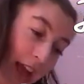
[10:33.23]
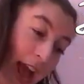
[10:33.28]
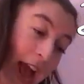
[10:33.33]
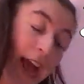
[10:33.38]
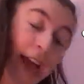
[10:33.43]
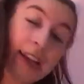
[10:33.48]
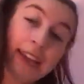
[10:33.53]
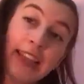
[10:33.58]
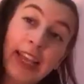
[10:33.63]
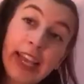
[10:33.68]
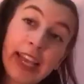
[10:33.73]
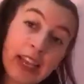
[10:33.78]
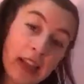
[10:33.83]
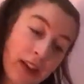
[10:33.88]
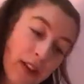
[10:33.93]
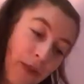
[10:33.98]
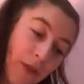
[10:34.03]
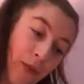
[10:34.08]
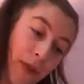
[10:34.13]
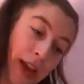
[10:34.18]

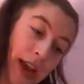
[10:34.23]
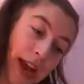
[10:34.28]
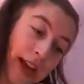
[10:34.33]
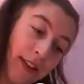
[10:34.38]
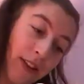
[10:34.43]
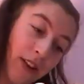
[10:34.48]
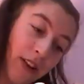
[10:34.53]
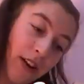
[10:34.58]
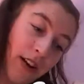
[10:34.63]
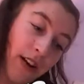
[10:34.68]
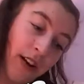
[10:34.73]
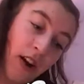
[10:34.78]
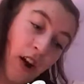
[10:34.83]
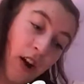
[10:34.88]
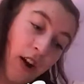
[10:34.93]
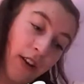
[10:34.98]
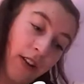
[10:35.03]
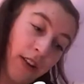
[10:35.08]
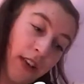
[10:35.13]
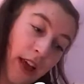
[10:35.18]
Acting we had
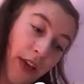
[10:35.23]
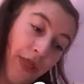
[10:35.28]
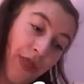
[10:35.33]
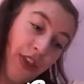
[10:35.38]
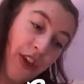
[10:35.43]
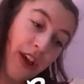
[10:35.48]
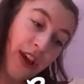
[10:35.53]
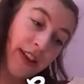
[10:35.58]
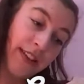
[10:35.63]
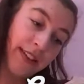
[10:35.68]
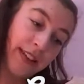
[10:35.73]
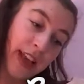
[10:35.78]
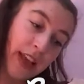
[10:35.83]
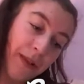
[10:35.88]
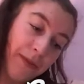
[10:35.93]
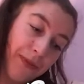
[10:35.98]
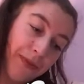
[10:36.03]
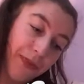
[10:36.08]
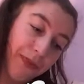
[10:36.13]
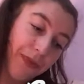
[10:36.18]
on a
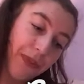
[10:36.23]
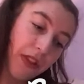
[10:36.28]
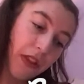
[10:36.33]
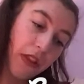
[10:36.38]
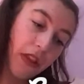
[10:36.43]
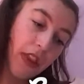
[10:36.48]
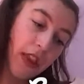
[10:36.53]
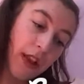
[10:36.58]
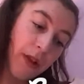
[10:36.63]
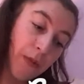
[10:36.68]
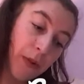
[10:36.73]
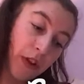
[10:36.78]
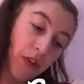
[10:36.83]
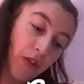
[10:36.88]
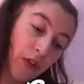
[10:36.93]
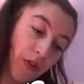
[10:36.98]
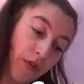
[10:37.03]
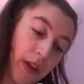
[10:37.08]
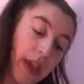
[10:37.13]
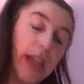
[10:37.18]
Thursday,
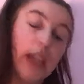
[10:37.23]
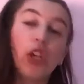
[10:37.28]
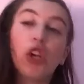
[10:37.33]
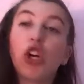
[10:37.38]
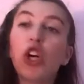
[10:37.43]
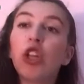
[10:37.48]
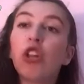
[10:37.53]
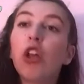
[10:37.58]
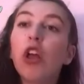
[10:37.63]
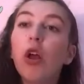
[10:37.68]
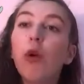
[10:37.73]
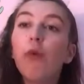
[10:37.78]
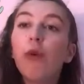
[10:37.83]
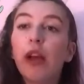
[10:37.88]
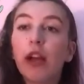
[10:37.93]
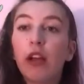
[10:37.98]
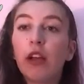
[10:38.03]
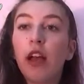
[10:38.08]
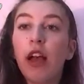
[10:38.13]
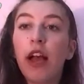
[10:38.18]
which was really good.
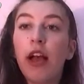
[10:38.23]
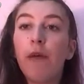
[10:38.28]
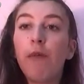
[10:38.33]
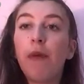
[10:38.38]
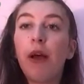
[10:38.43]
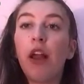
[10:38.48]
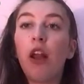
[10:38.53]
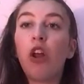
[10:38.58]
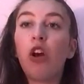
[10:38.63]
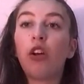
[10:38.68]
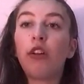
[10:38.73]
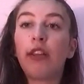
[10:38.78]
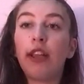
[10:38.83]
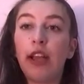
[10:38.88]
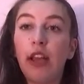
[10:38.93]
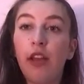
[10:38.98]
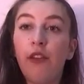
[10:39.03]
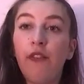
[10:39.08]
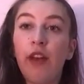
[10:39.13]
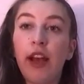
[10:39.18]
We had a long
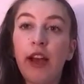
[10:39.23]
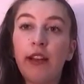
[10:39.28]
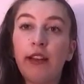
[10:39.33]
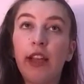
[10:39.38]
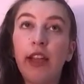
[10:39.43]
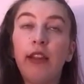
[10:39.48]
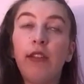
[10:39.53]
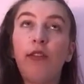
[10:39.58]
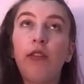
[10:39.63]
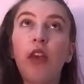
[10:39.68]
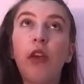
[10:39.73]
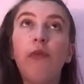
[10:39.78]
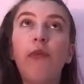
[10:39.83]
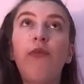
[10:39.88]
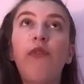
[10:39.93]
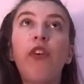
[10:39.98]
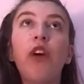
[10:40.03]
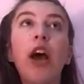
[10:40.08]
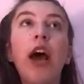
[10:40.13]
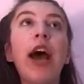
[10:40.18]
day of acting. So
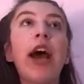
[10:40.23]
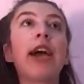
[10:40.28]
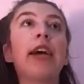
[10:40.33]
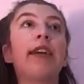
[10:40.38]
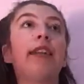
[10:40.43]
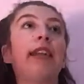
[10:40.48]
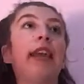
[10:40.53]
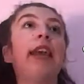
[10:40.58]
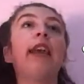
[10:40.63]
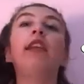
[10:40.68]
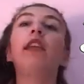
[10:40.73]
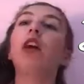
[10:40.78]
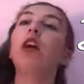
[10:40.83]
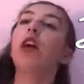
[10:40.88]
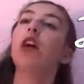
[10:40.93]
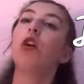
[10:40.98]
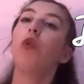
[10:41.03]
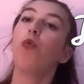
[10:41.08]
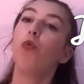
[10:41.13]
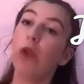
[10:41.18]
for acting,
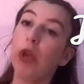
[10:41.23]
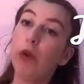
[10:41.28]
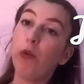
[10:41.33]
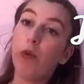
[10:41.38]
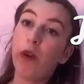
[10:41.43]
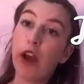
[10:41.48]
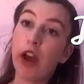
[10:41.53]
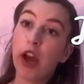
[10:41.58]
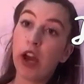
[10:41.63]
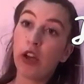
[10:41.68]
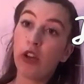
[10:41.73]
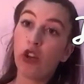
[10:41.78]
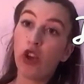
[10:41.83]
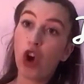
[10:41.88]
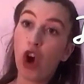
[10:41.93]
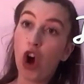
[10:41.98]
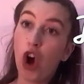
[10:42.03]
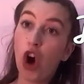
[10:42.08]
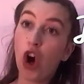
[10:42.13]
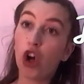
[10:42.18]
we worked
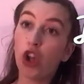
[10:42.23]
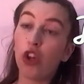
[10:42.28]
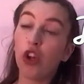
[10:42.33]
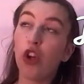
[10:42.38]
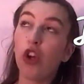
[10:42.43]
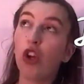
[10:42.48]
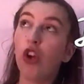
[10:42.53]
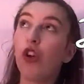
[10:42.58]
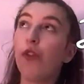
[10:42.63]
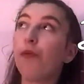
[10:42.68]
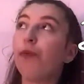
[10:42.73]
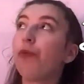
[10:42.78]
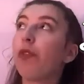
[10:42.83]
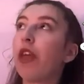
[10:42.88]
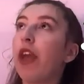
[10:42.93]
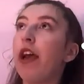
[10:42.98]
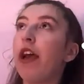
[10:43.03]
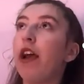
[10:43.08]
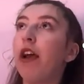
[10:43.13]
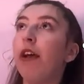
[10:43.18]
on
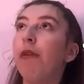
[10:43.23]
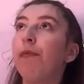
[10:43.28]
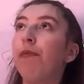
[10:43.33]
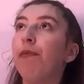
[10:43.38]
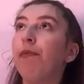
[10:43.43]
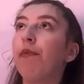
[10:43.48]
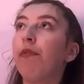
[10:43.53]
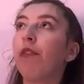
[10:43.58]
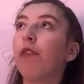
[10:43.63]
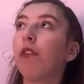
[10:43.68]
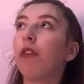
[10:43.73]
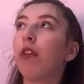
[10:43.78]
2